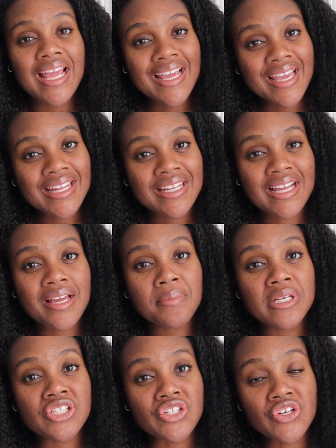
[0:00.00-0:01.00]
And like I
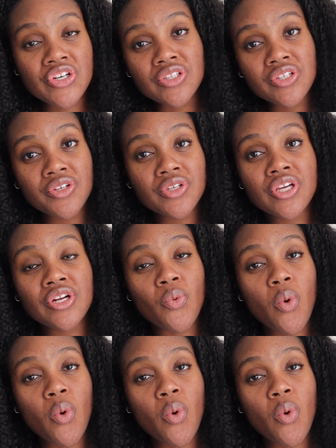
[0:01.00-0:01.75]
mentioned earlier, you can